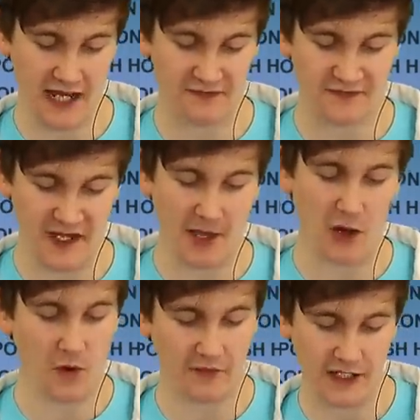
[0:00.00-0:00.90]
a
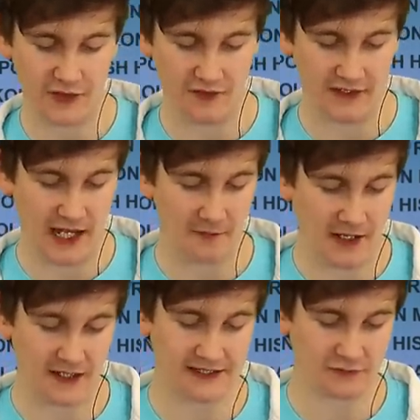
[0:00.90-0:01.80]
female warrior during the
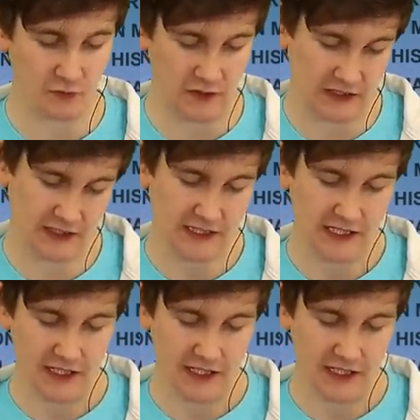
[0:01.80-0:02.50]
Genpei Civil War